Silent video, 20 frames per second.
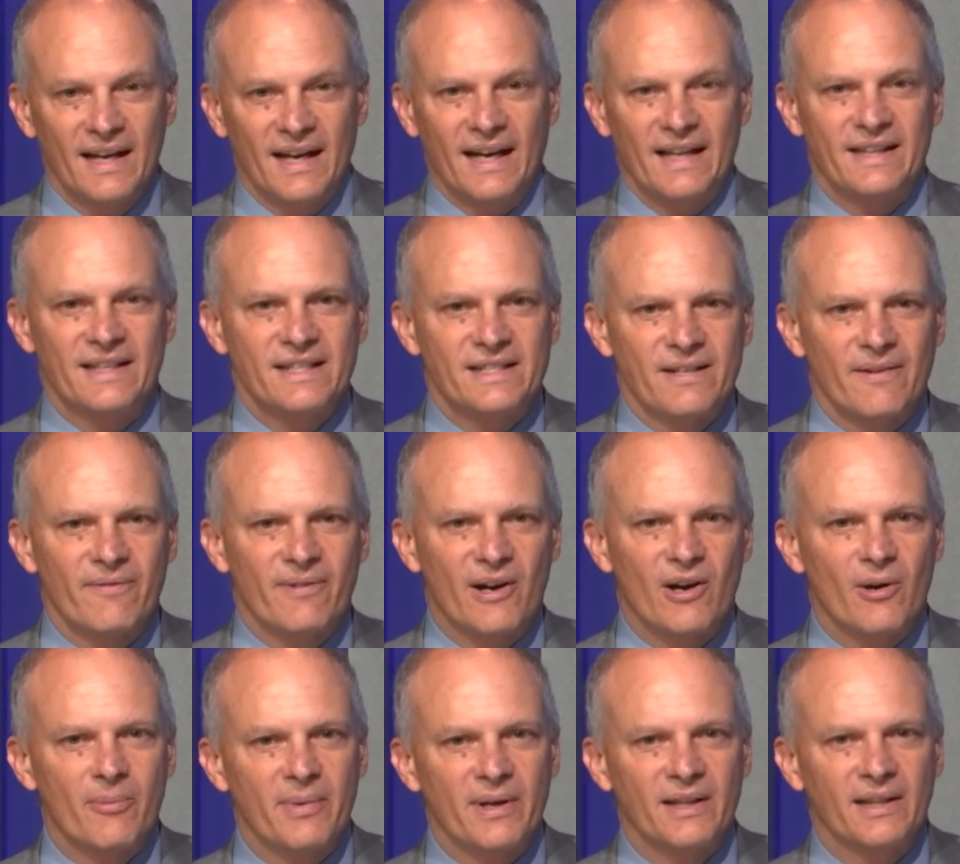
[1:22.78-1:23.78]
And this
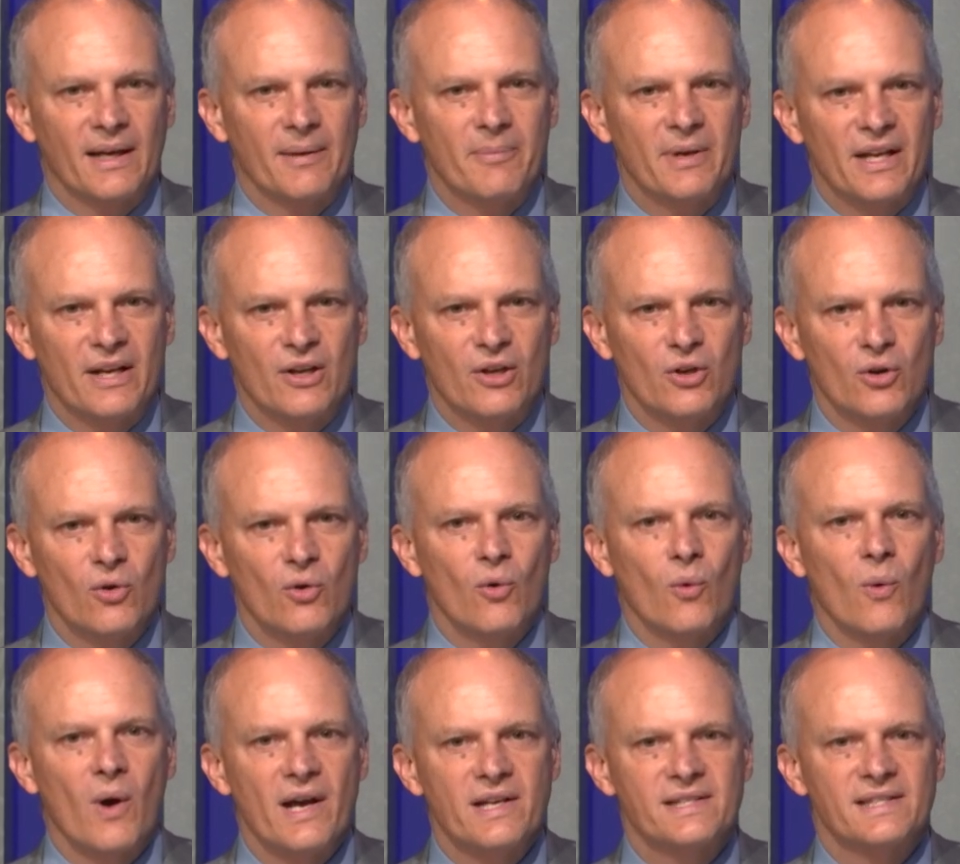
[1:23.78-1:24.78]
environment, I mean,
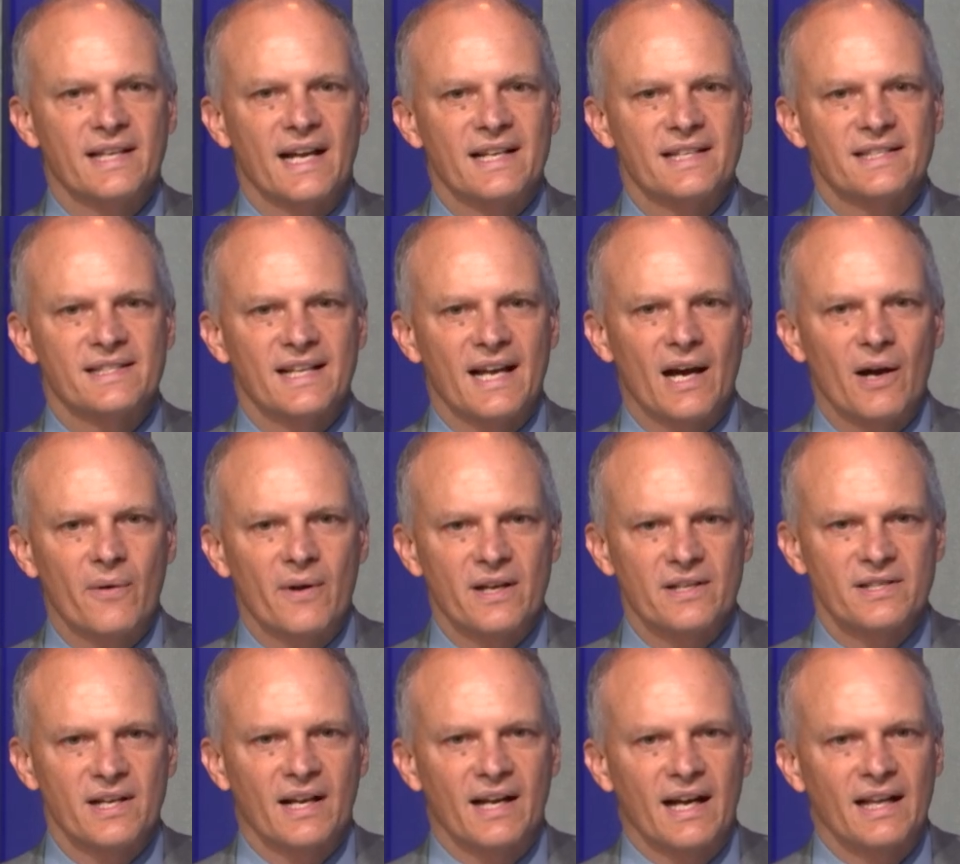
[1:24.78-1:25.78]
Uruguay stands out
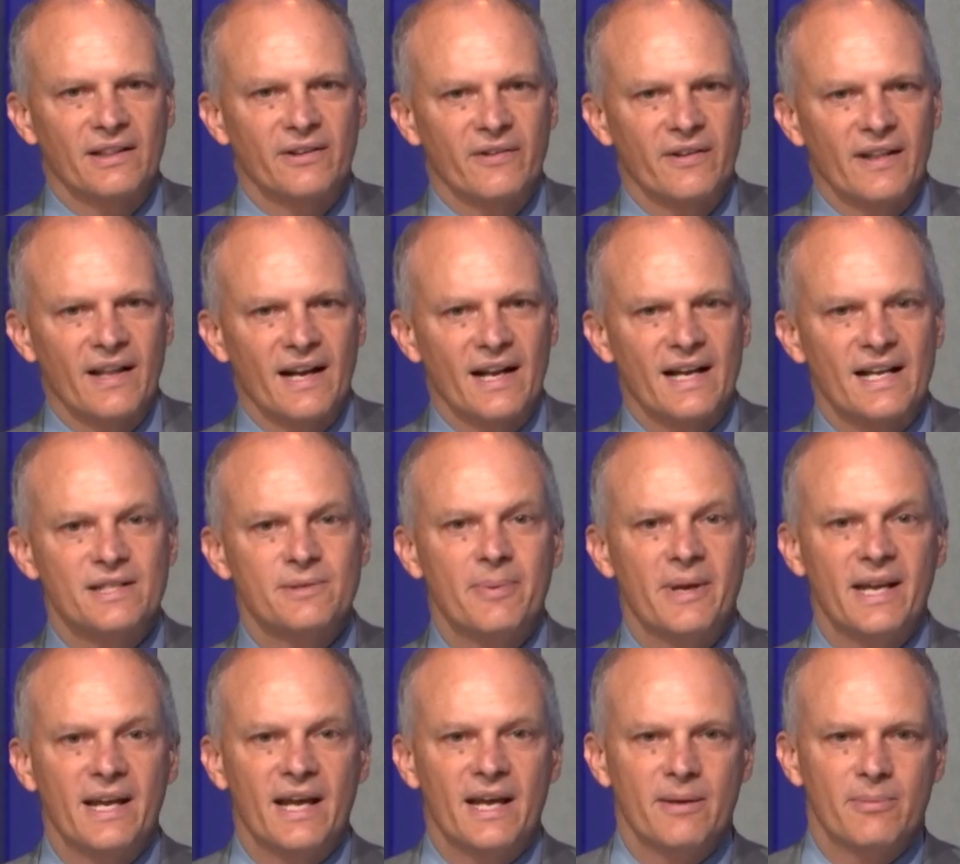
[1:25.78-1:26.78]
as a country that has
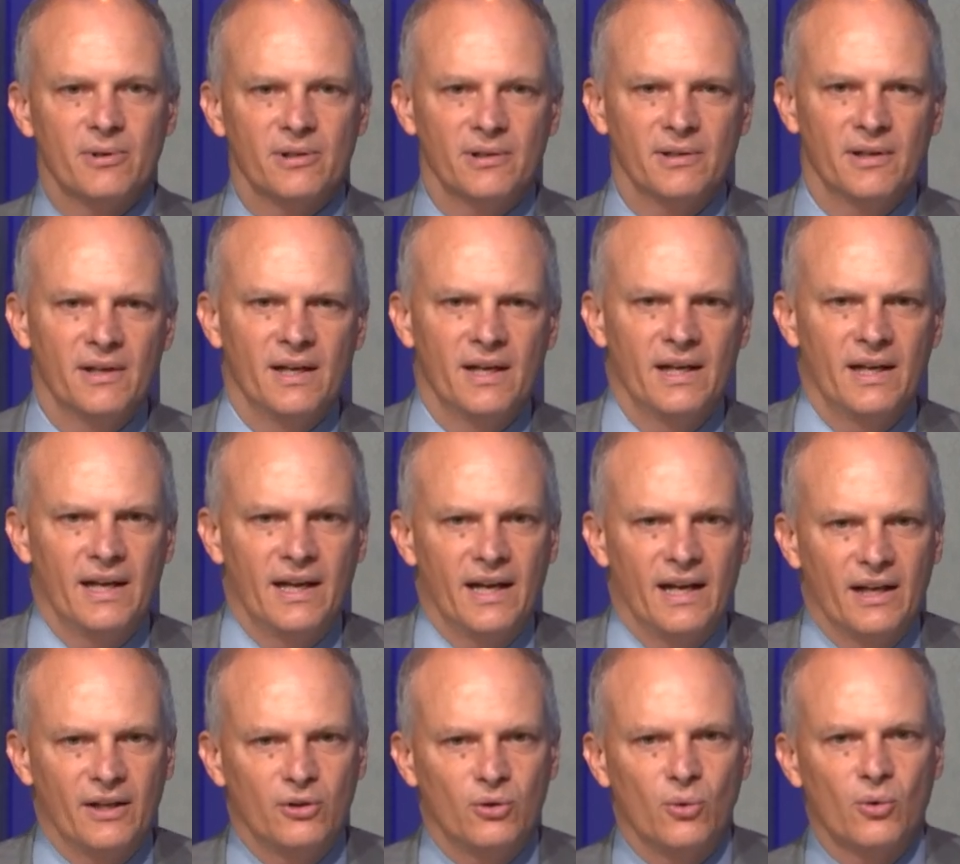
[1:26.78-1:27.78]
been able
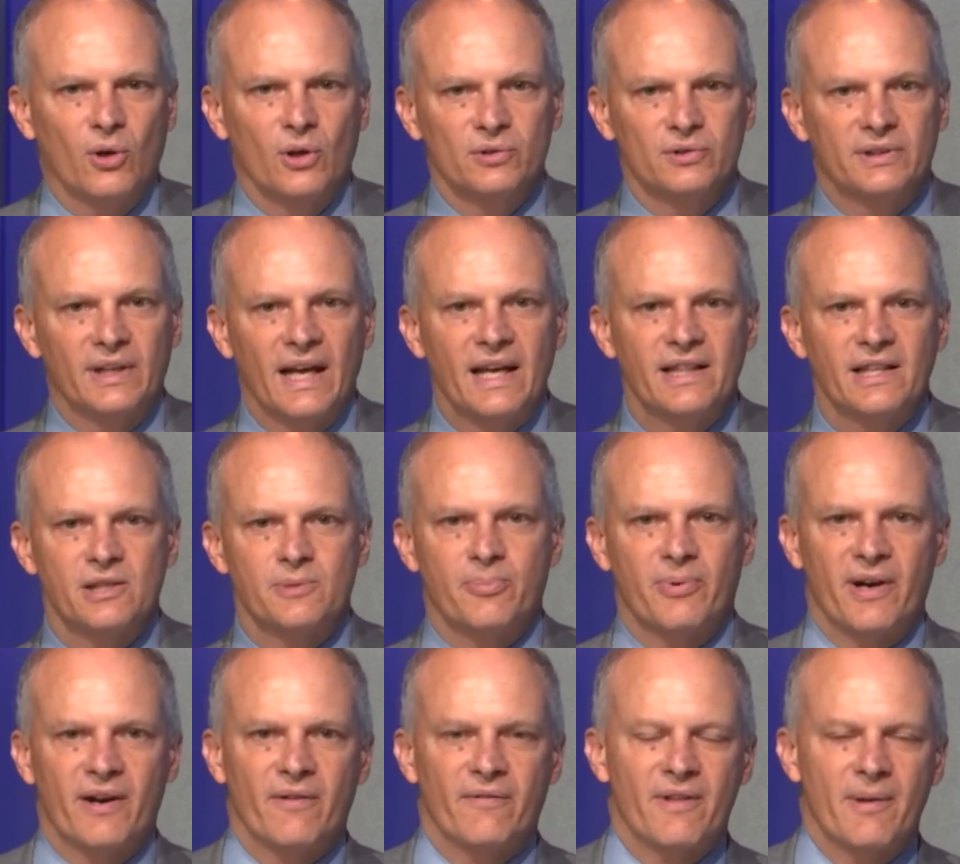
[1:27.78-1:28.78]
to contain the
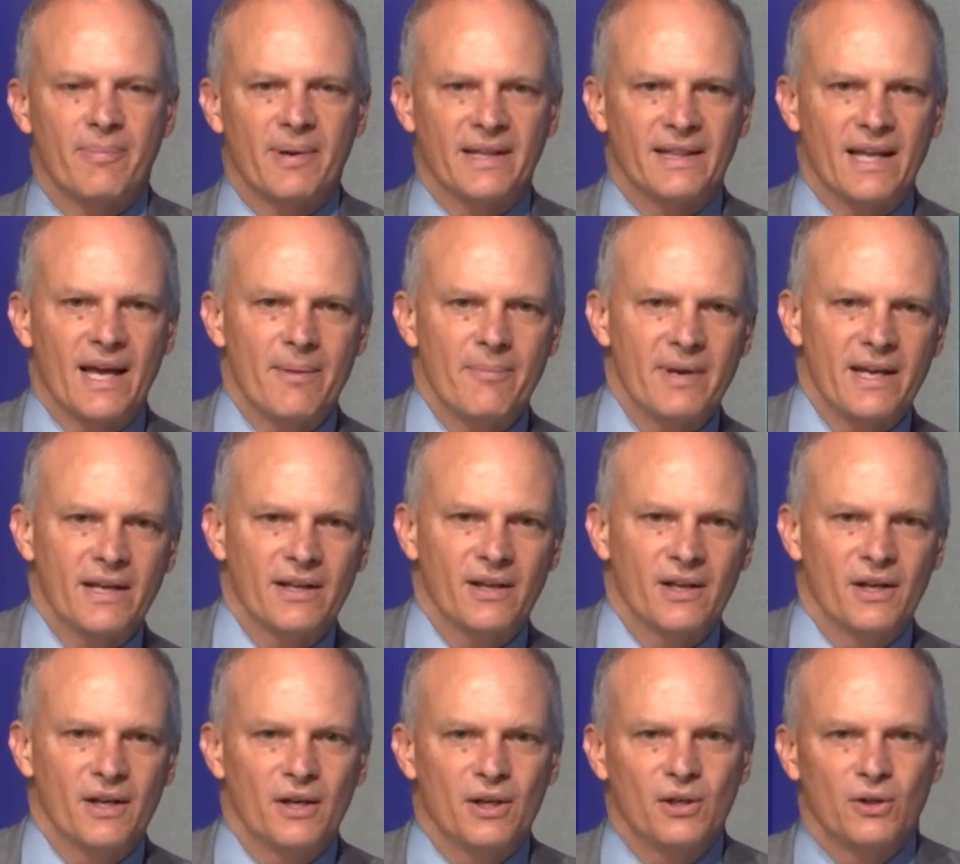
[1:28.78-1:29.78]
spread of the pandemic,
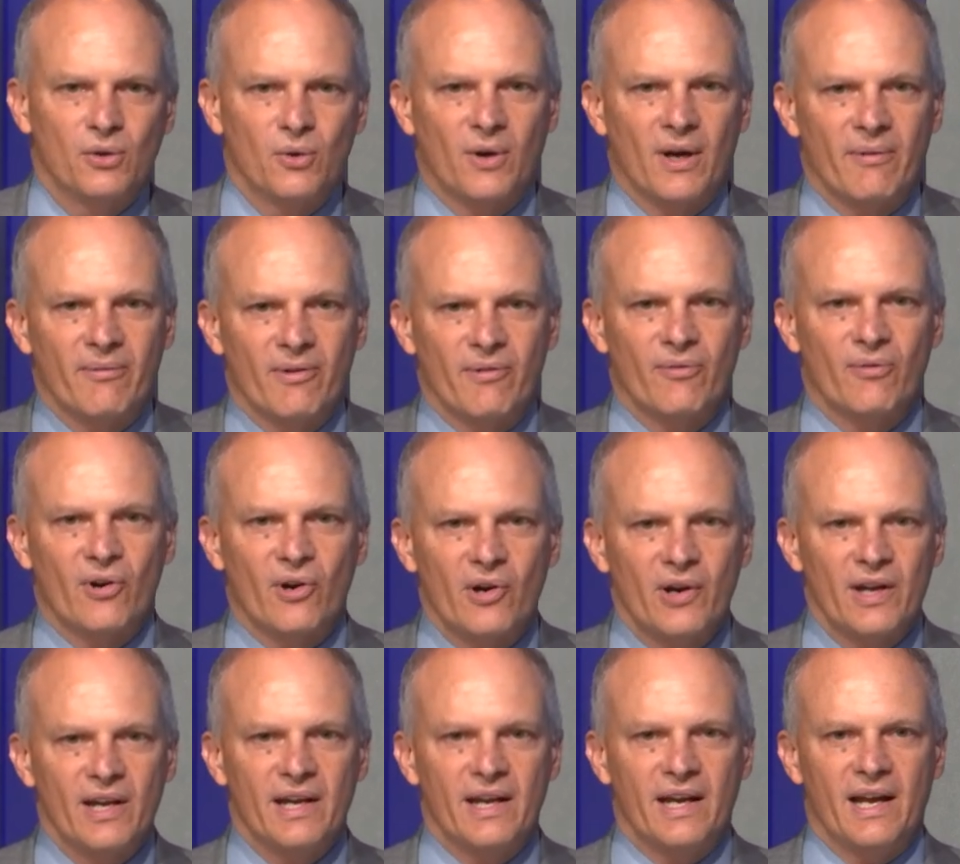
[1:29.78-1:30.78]
to have a
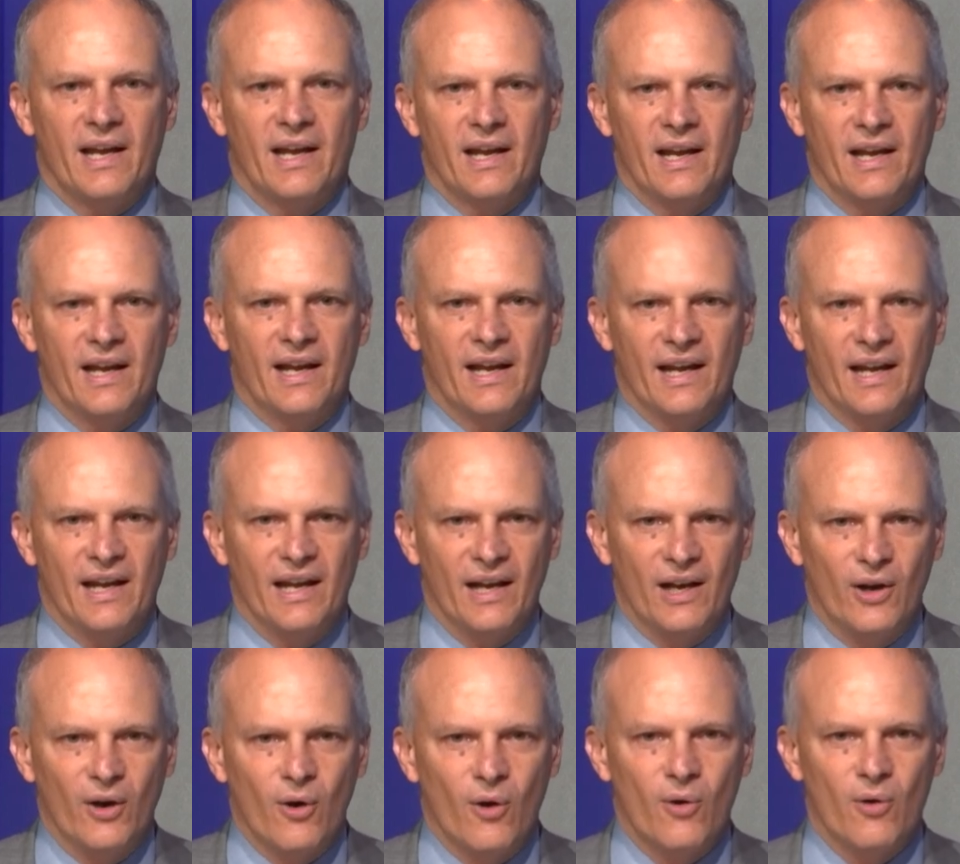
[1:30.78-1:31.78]
very uh, uh,
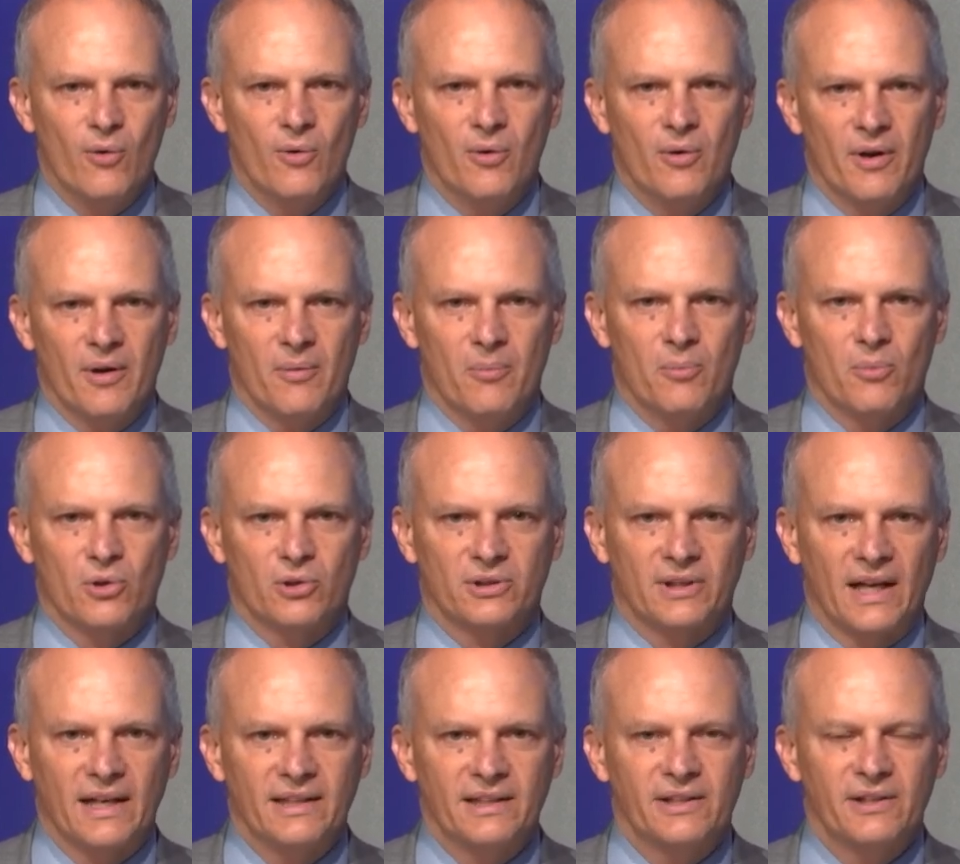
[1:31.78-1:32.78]
low
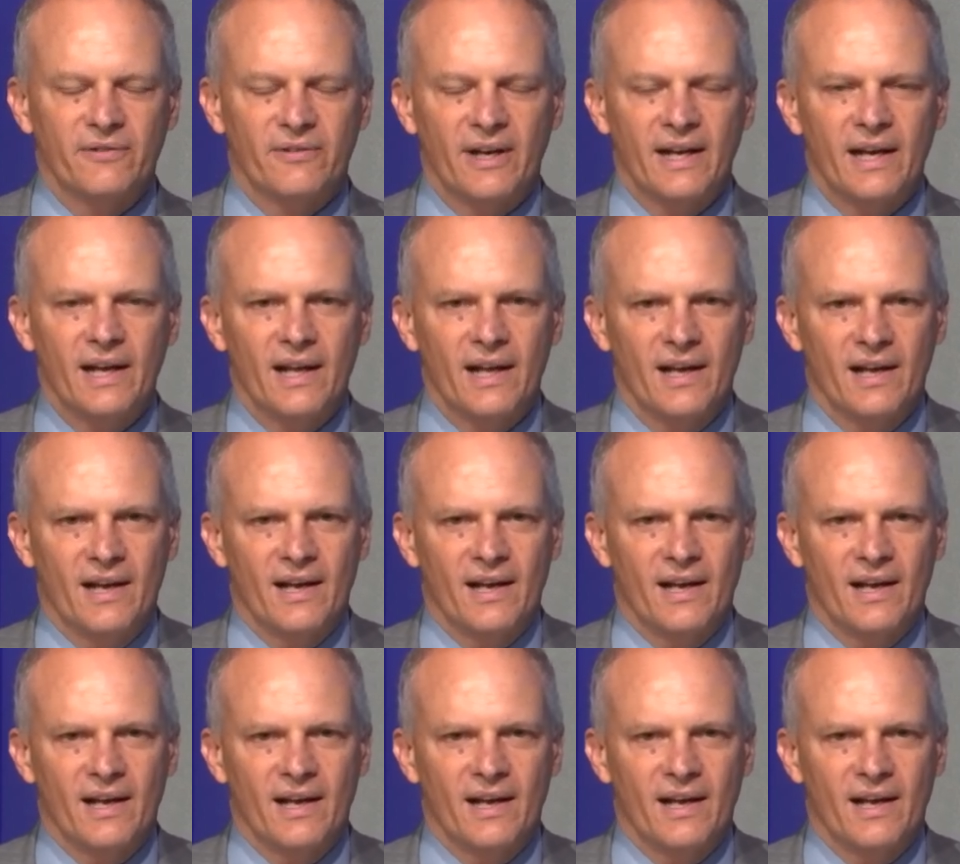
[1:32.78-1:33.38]
mortality rate,